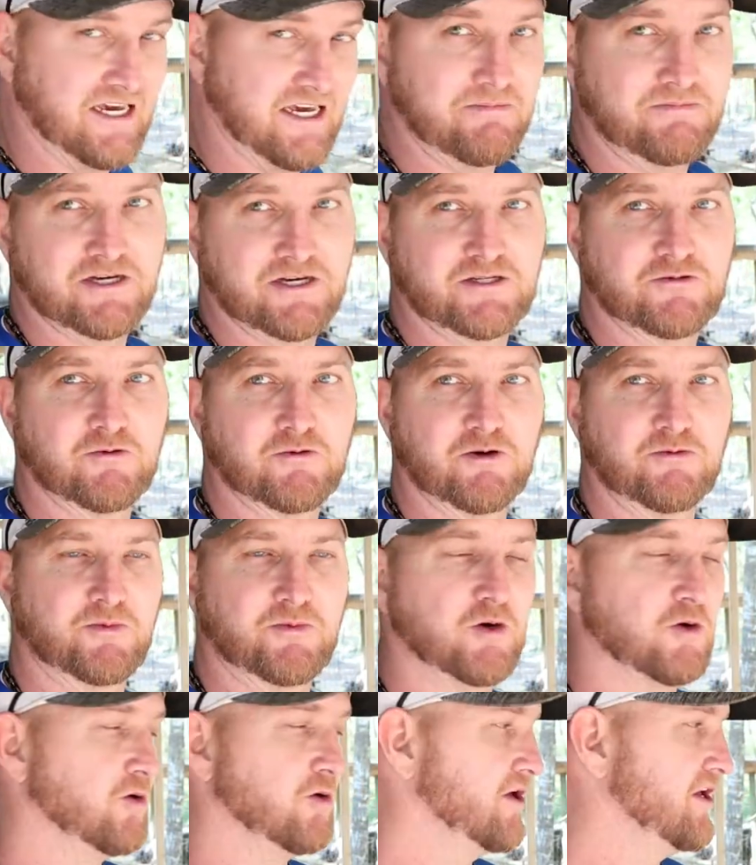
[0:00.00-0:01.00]
keep this room
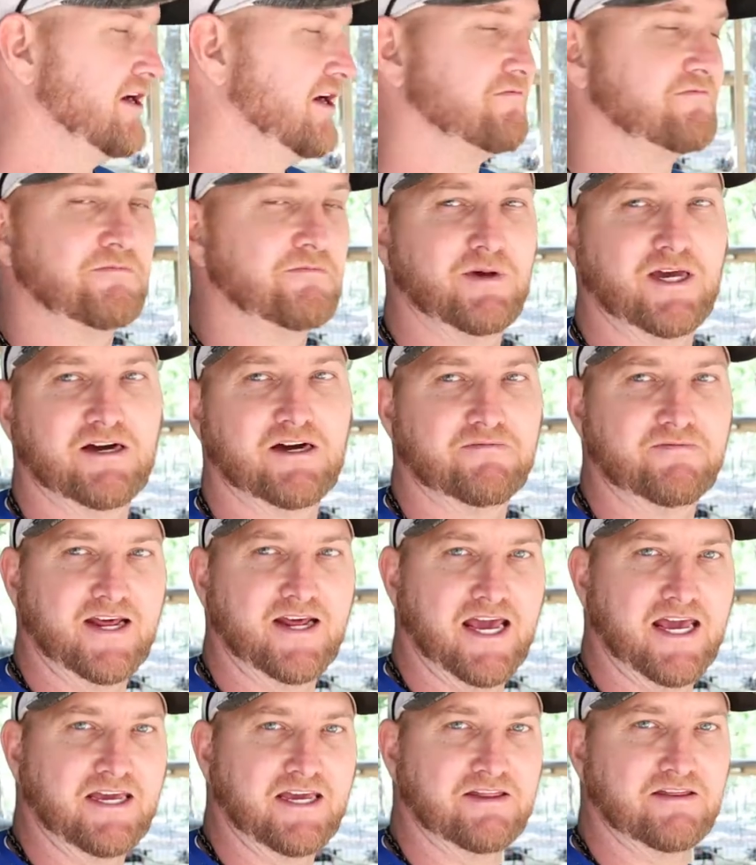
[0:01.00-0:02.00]
cool enough to be able
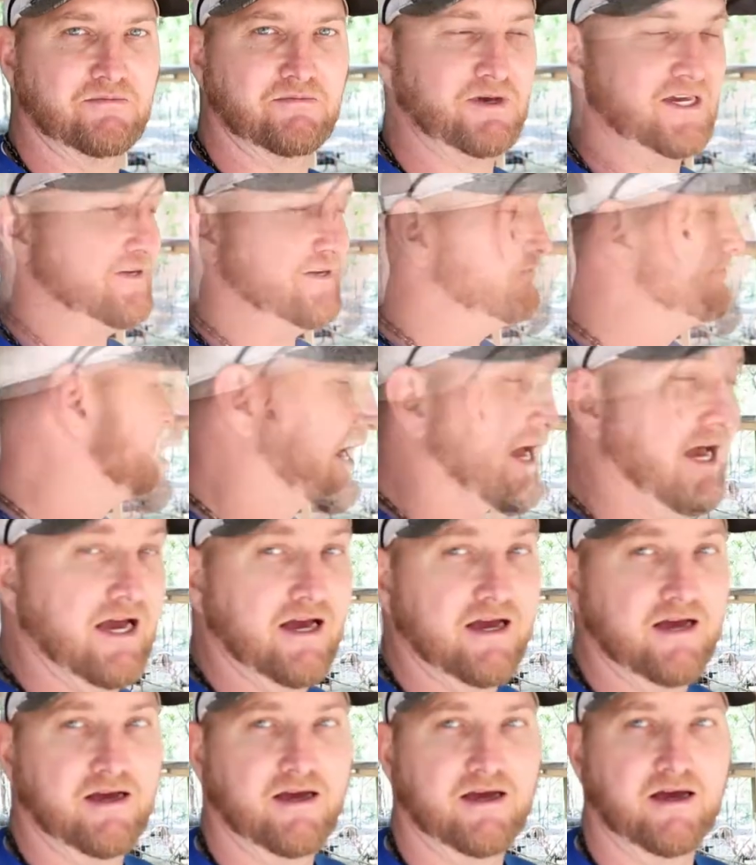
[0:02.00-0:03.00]
to hang the meat.
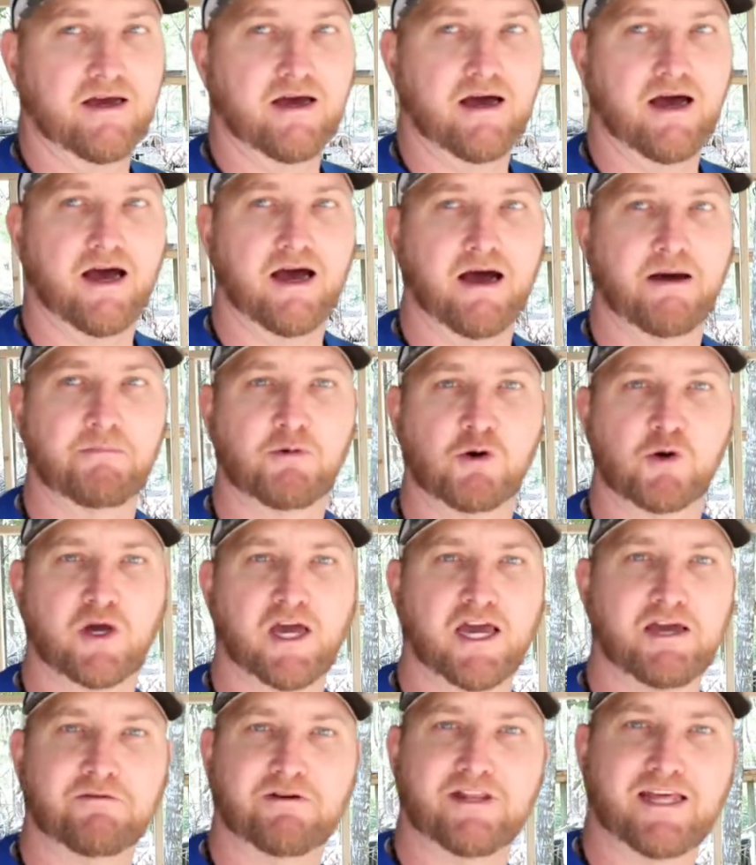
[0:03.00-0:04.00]
I'm
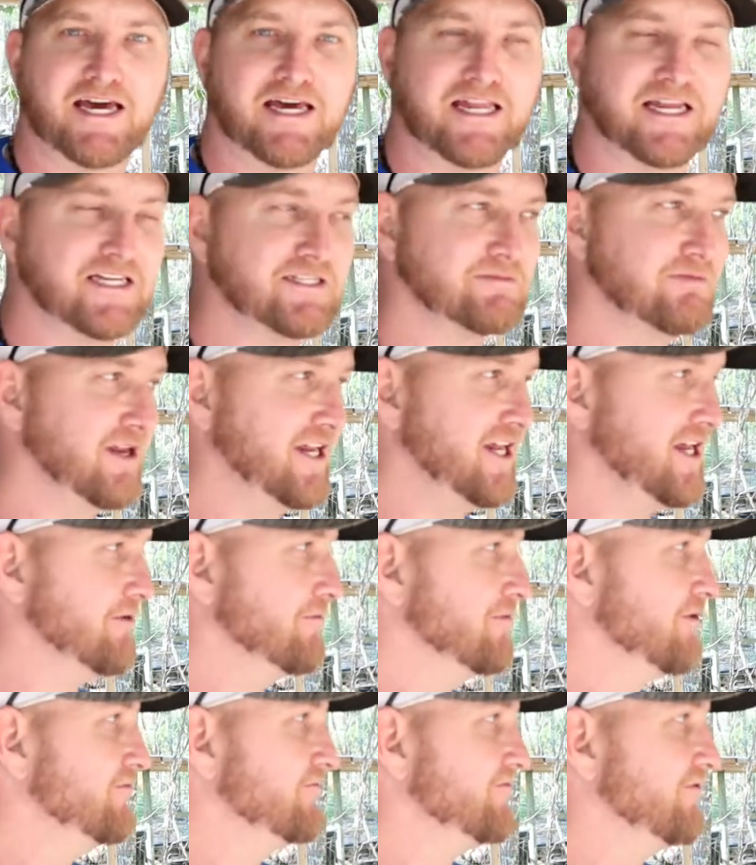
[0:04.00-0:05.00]
okay with that. That's plenty
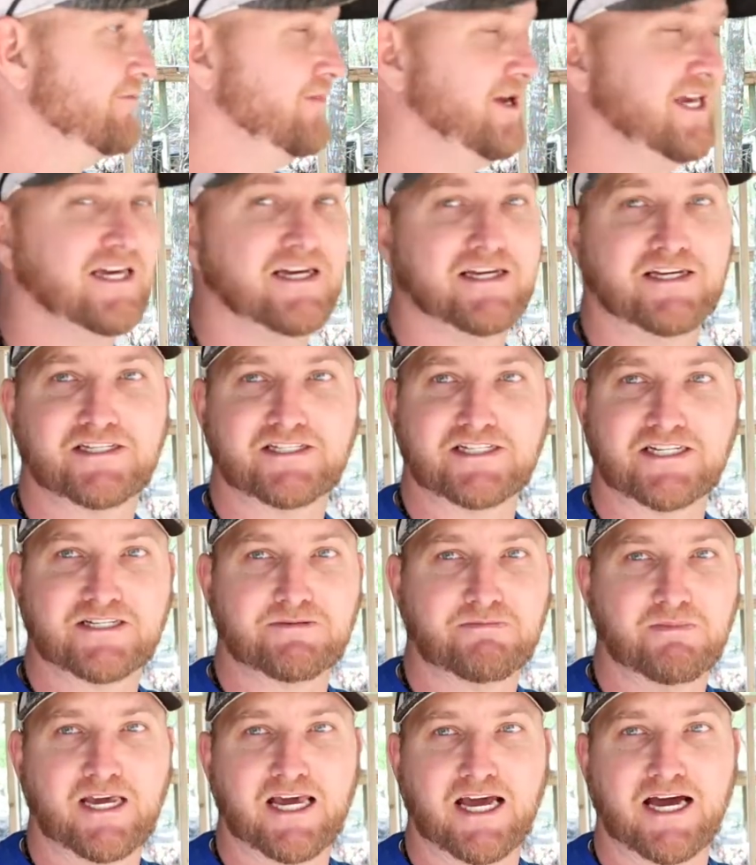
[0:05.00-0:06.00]
of room for me. It's
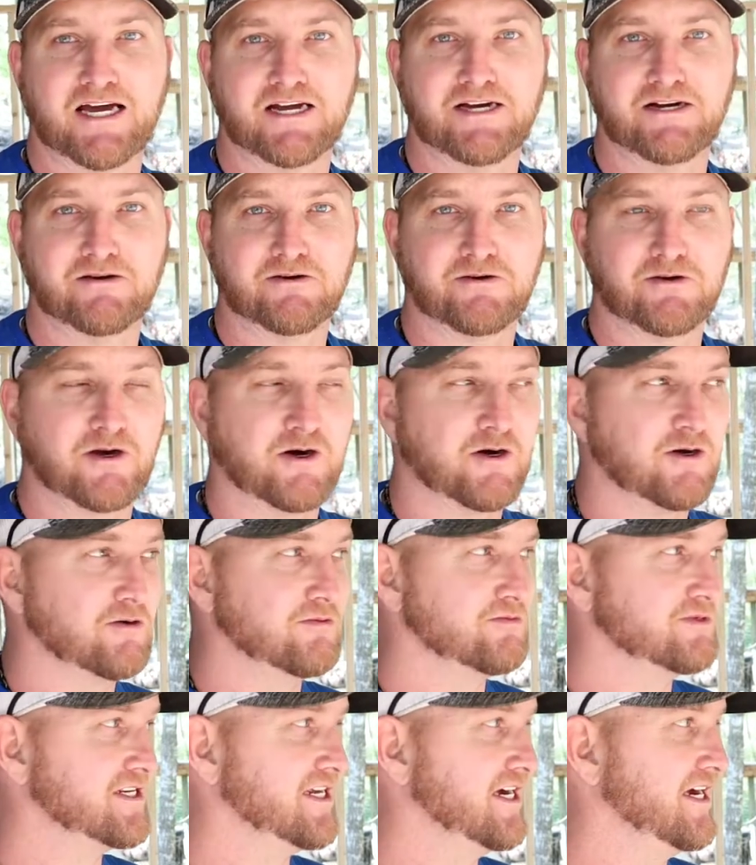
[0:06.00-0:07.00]
just me out here on the
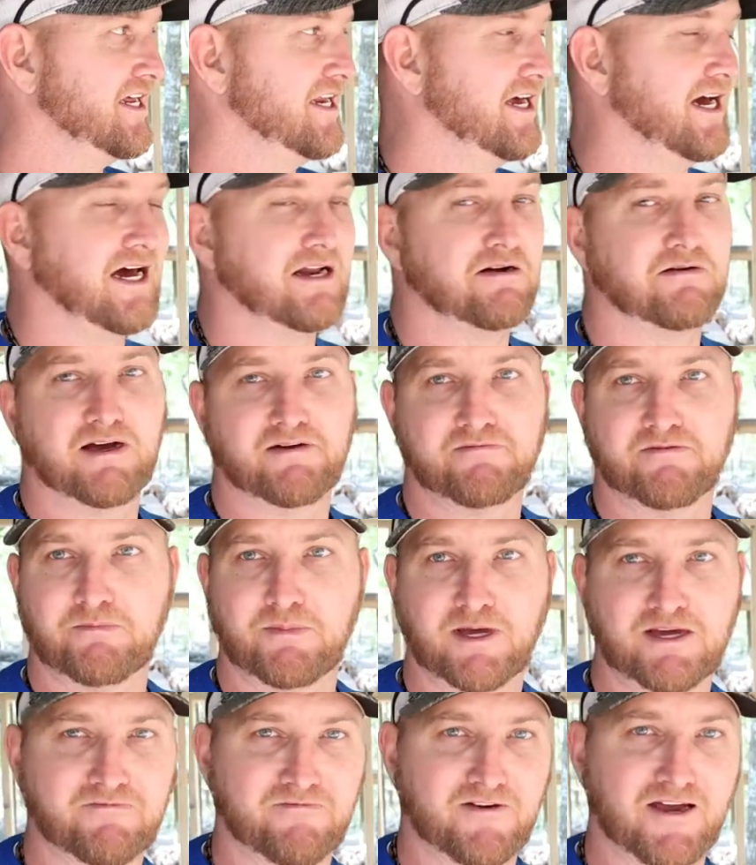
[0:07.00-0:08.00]
homestead. I don't have a
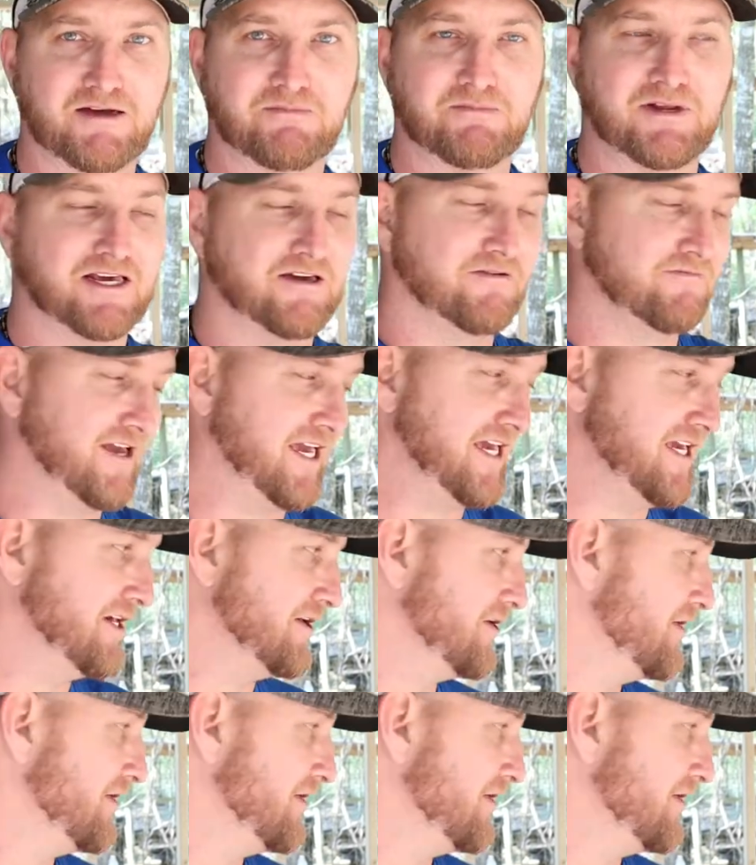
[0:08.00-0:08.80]
big family of 8